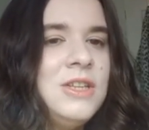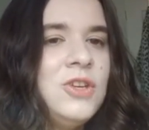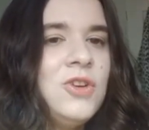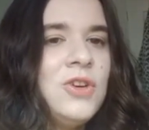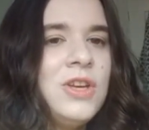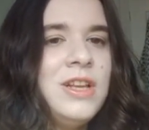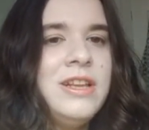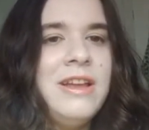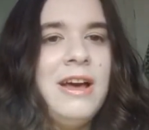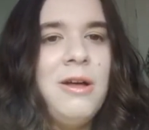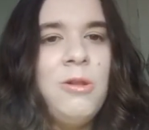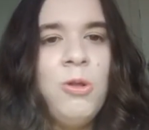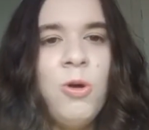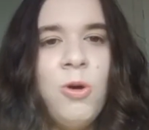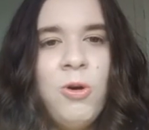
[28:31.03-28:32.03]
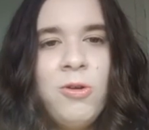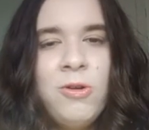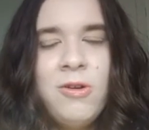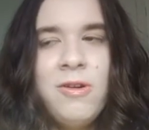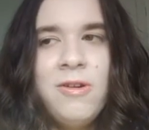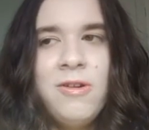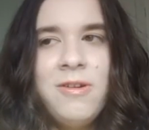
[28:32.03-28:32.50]
took in that
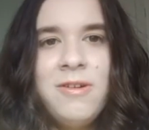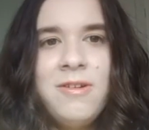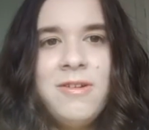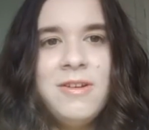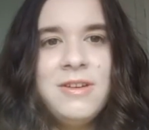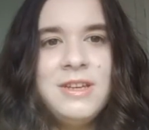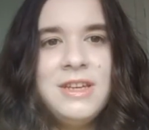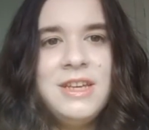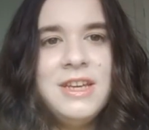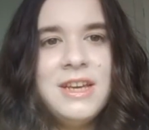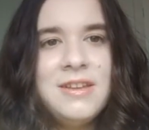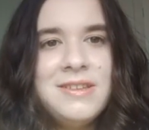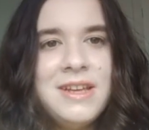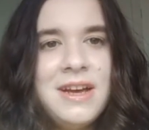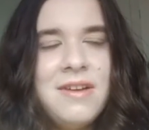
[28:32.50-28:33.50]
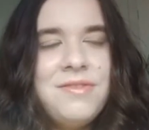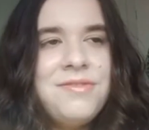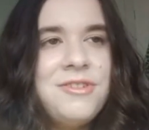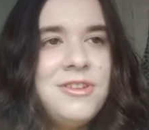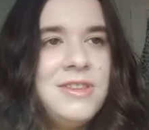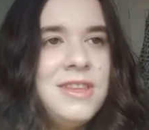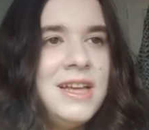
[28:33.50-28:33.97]
long eating
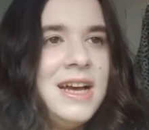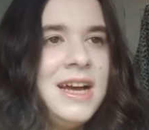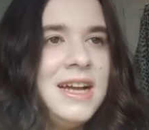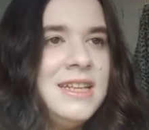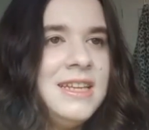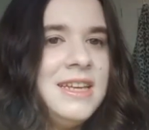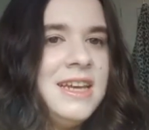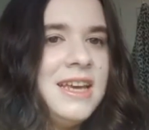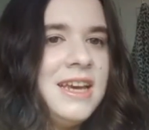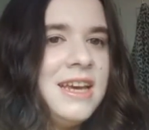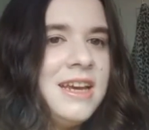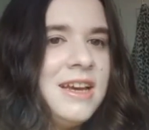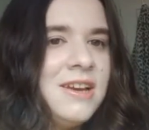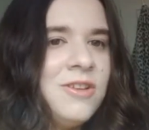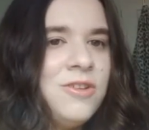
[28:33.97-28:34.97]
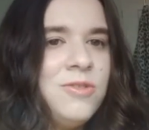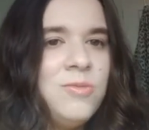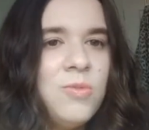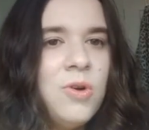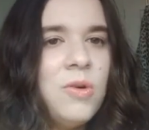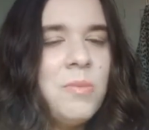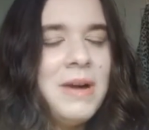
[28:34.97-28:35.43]
that food that I had to get, like I
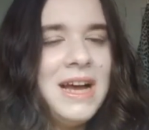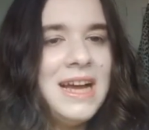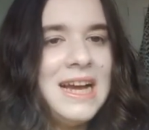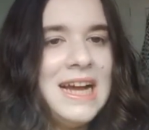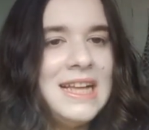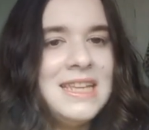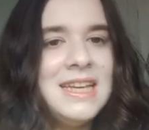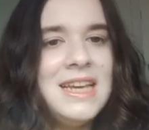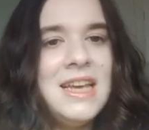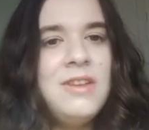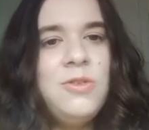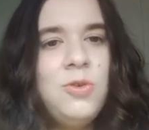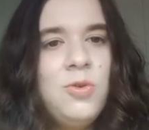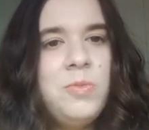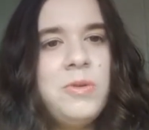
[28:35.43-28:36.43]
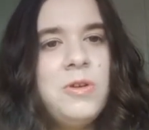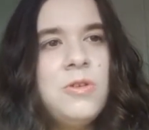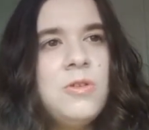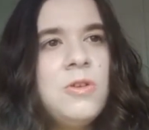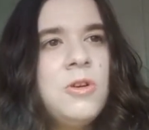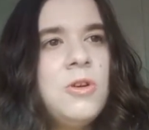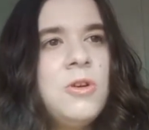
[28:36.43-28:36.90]
couldn't walk back, I had to get an
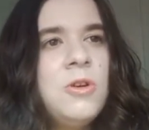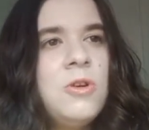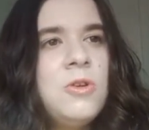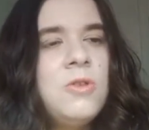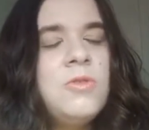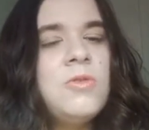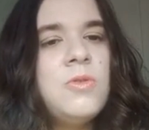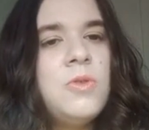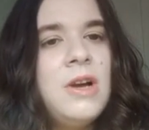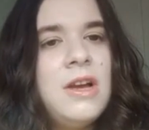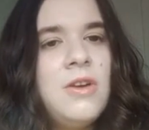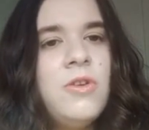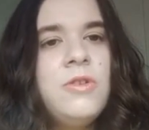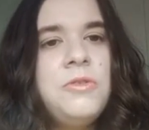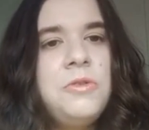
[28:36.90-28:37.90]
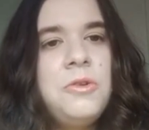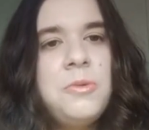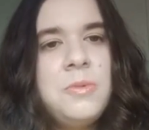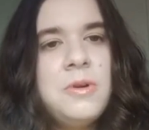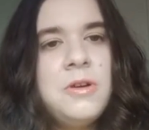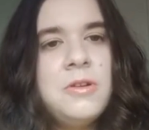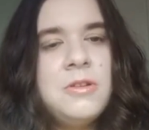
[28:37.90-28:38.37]
Uber. So I got an
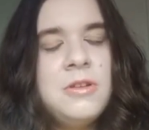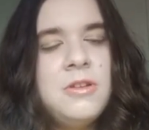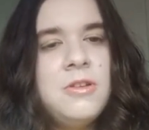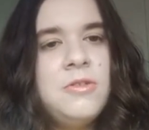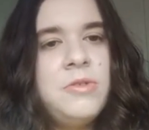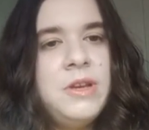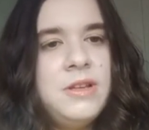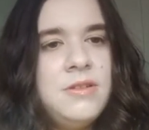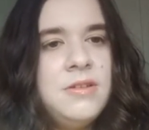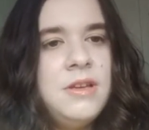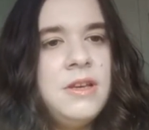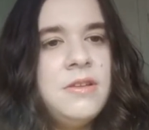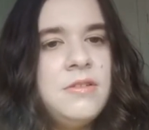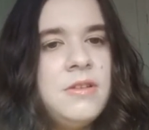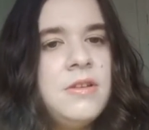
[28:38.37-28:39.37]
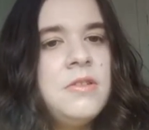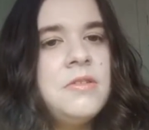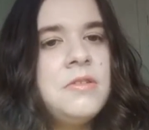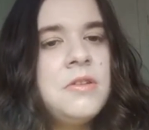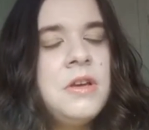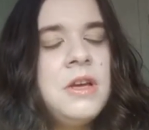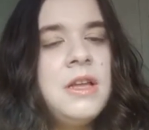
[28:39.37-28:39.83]
Uber to the train
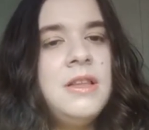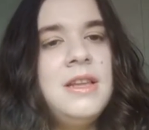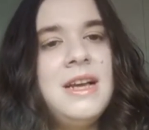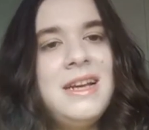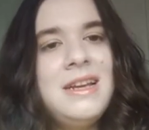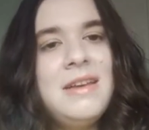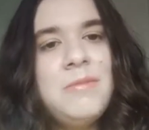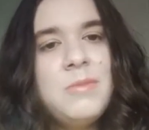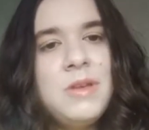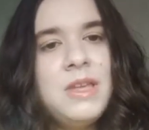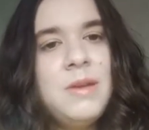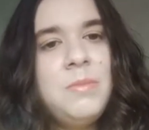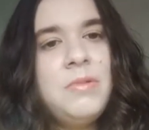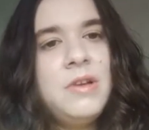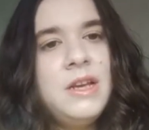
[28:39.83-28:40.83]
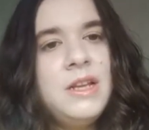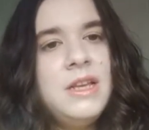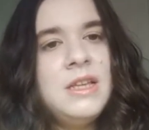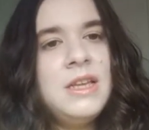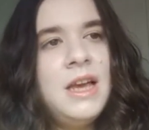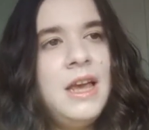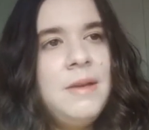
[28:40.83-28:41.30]
station, and that gave me like
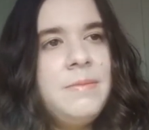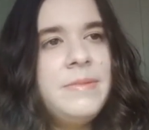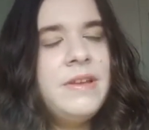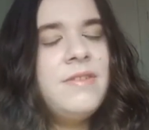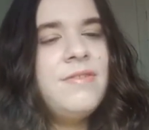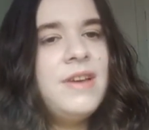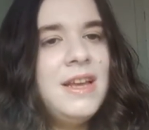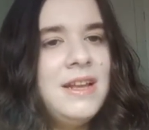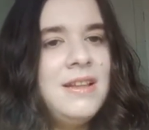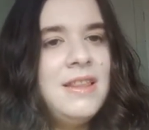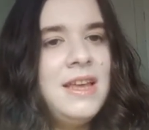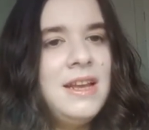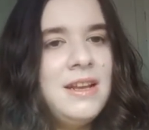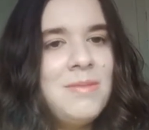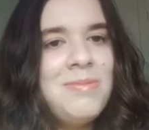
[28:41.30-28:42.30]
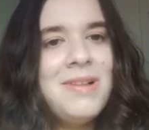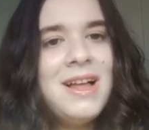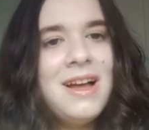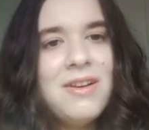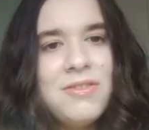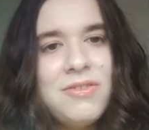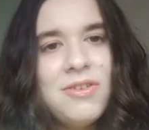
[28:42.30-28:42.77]
plenty of time to find like the
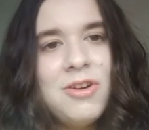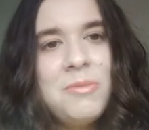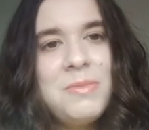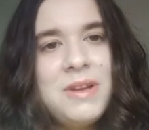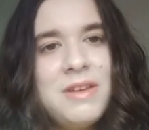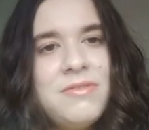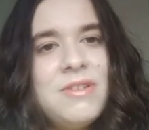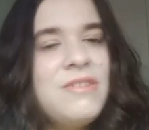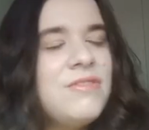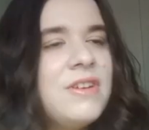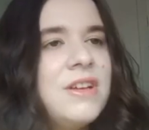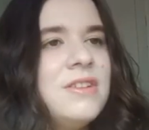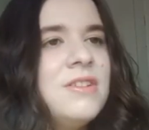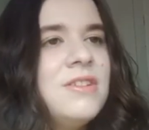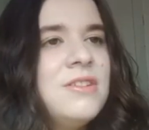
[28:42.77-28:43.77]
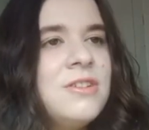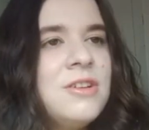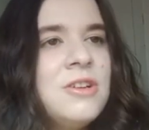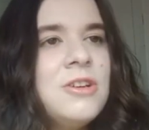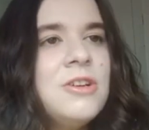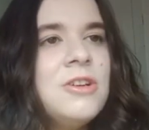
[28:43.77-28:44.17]
platform and everything and